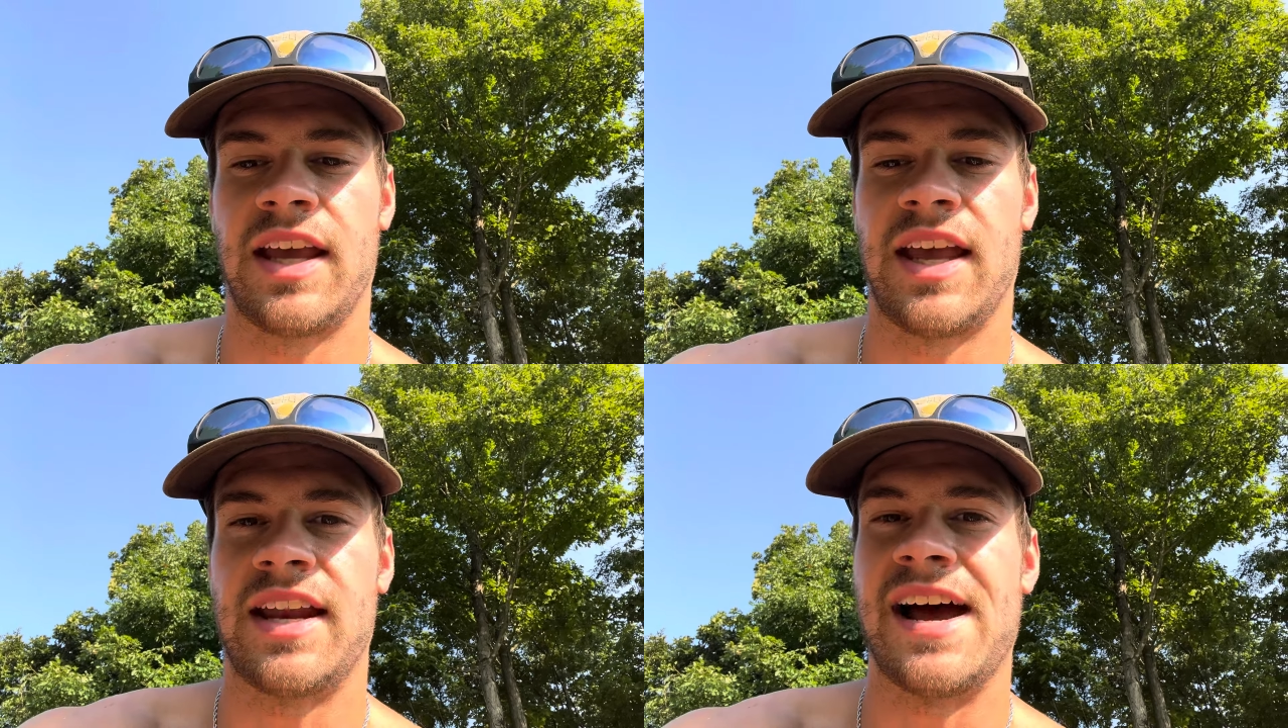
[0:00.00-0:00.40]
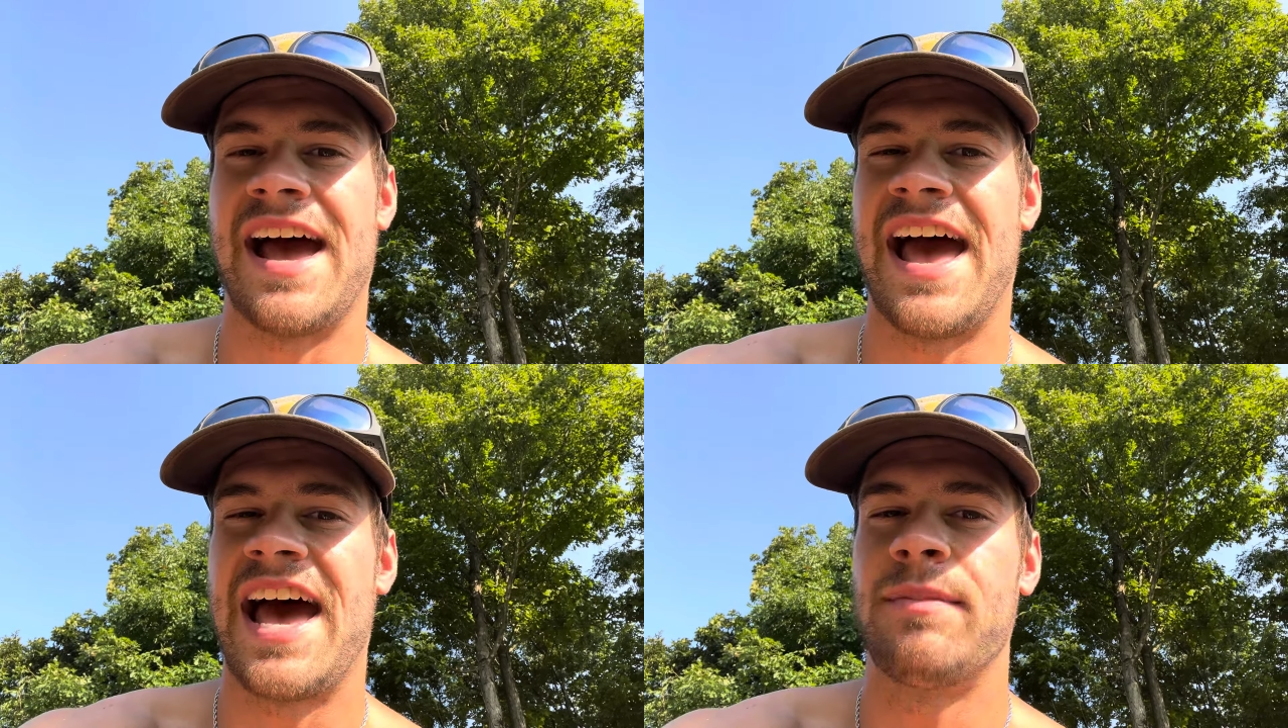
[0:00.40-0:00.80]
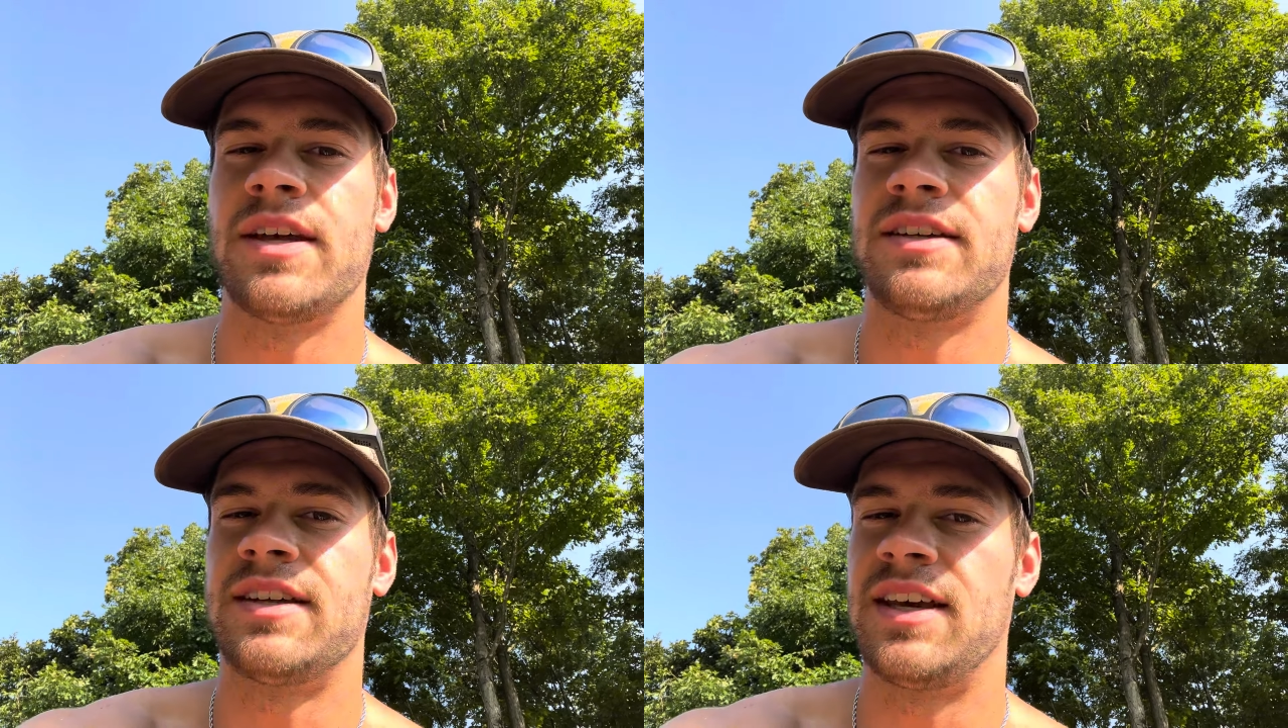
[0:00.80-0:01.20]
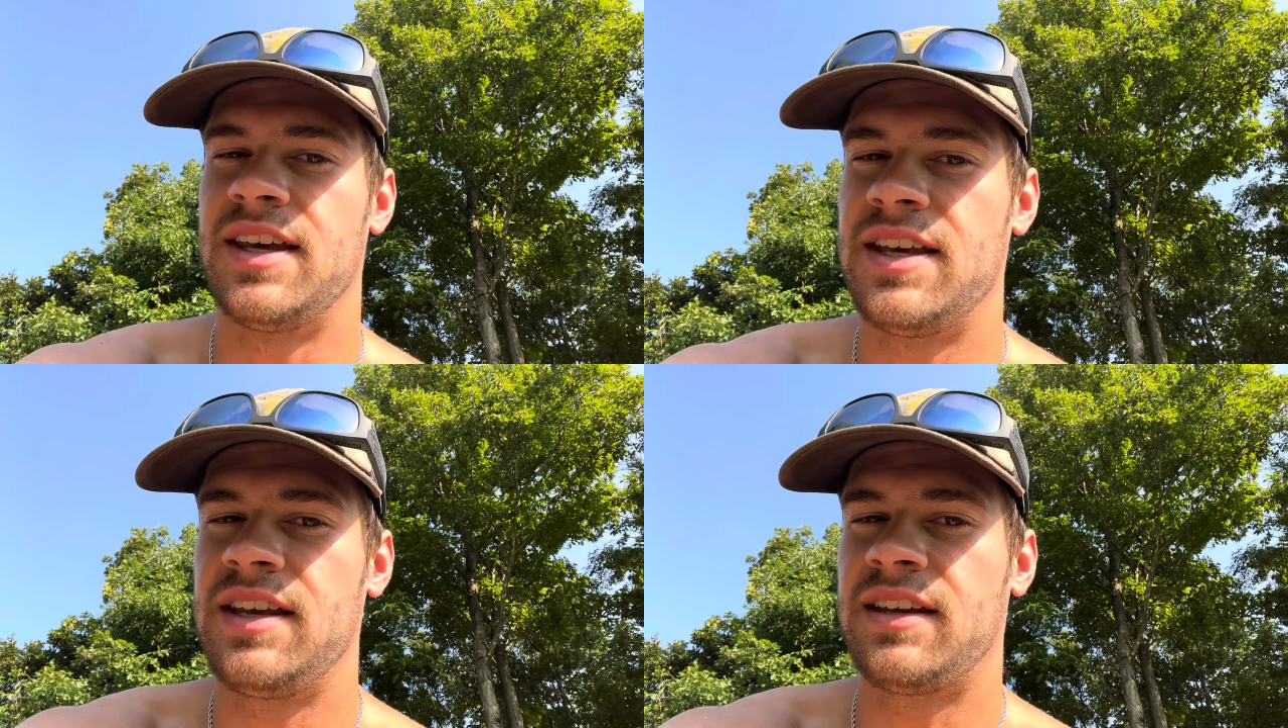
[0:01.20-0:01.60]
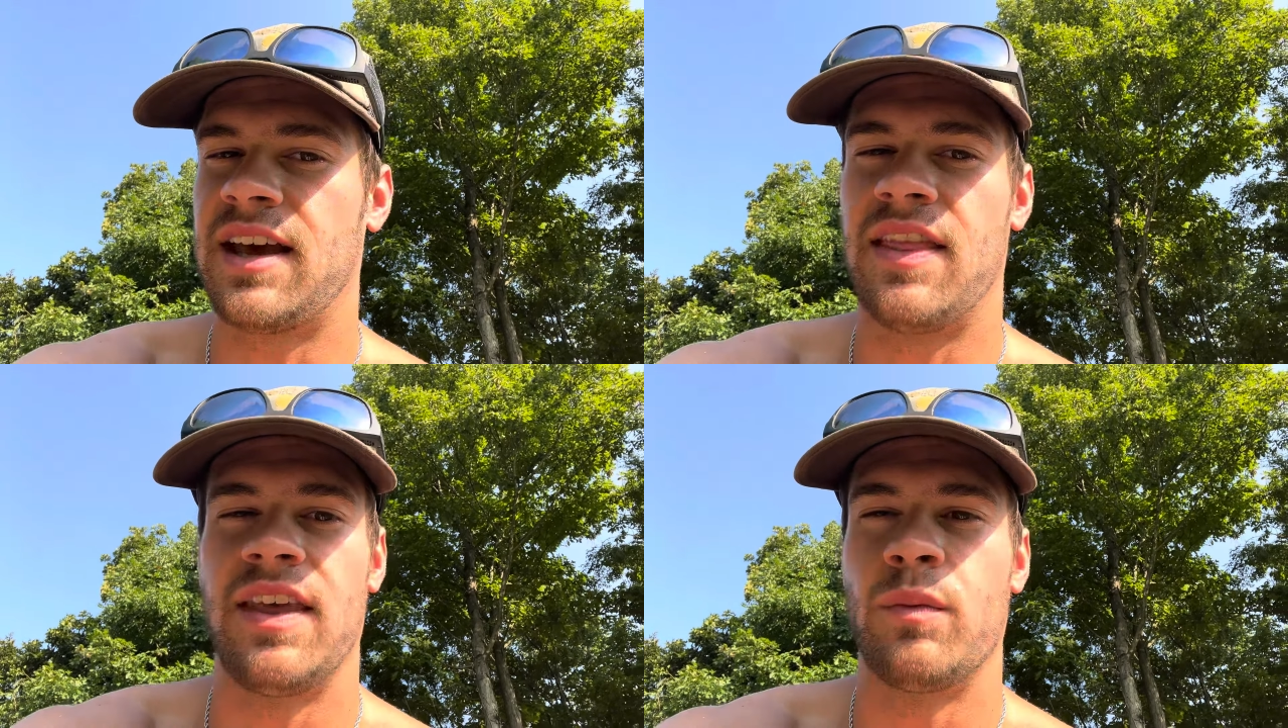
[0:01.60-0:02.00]
in a habit to eat
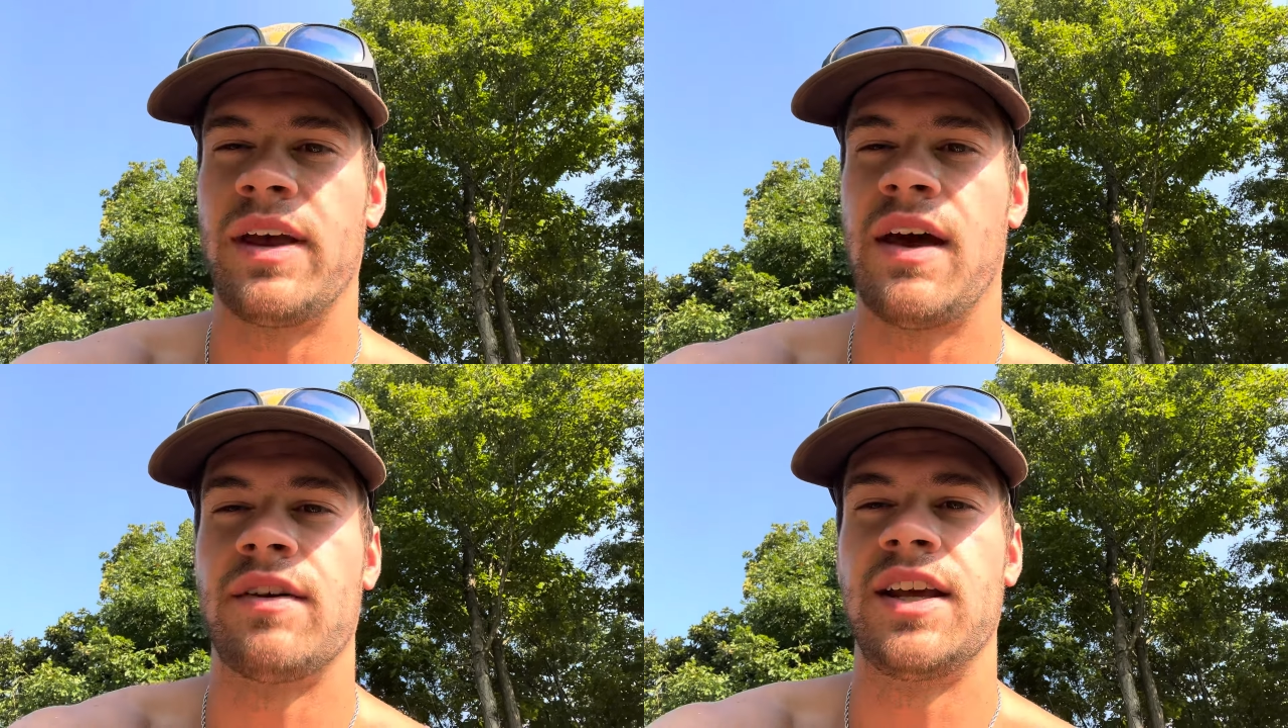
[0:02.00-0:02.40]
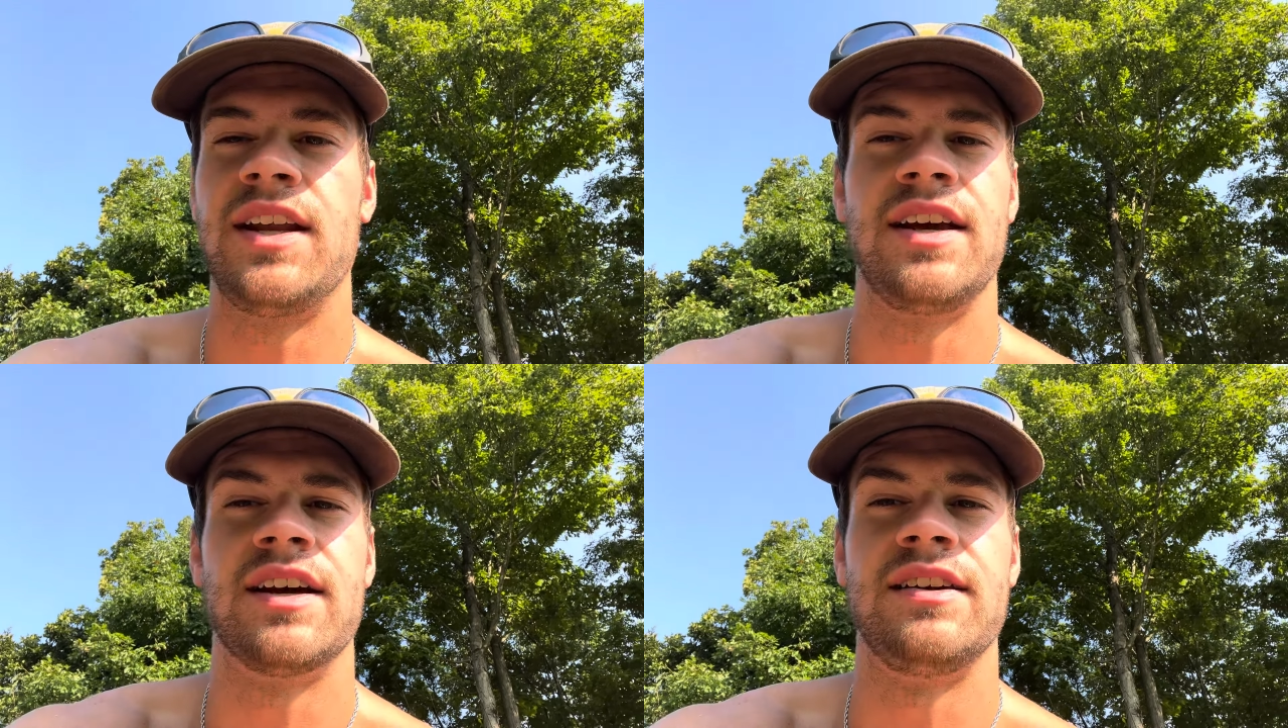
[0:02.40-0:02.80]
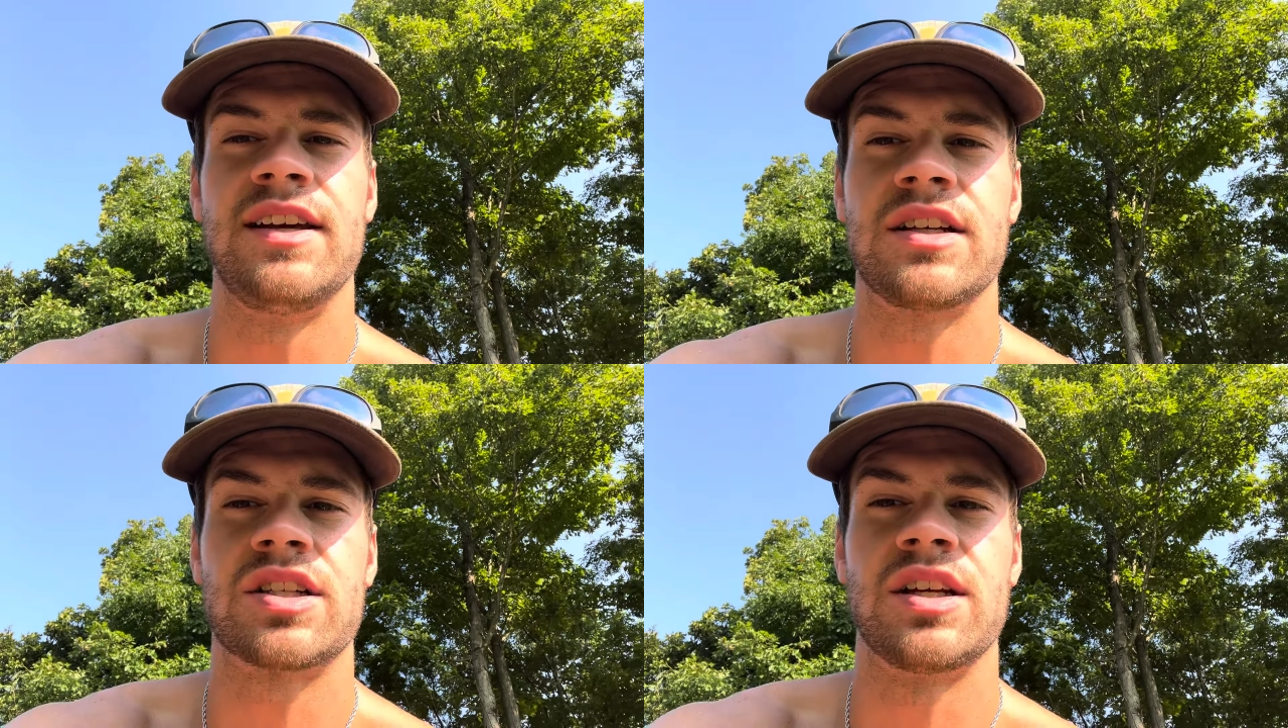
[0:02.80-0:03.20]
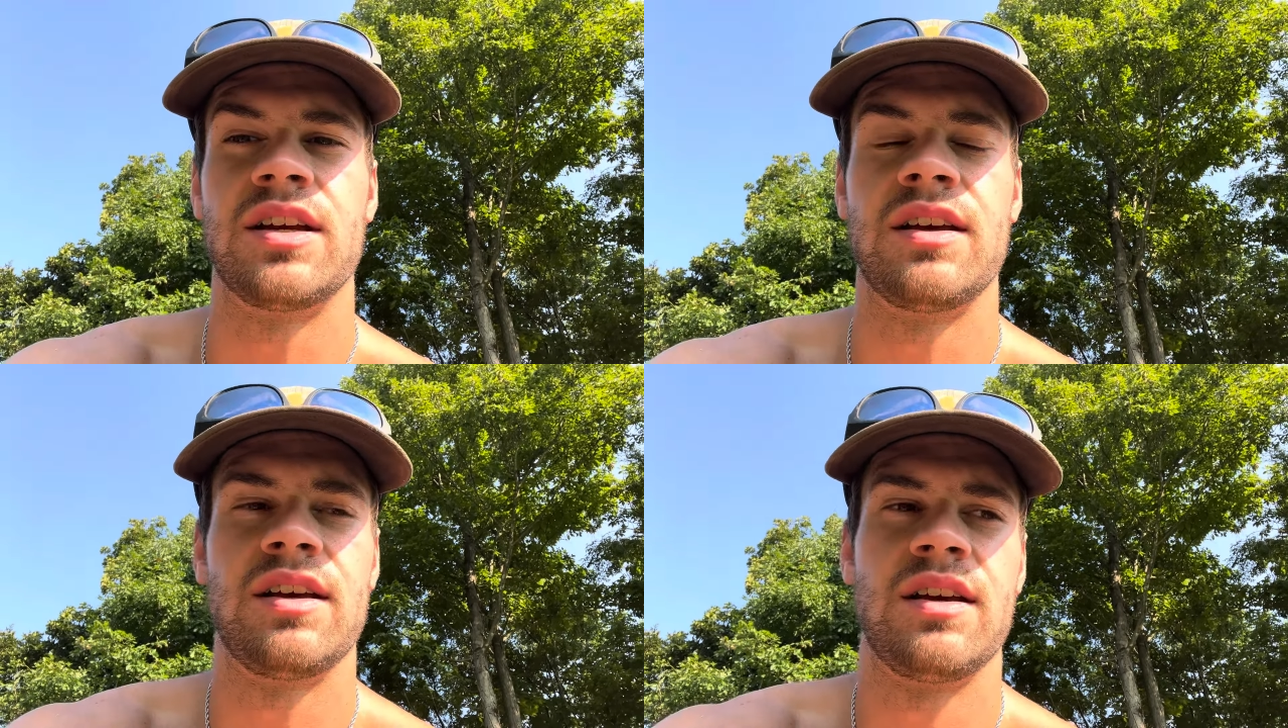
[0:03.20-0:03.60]
and that we have an eating addiction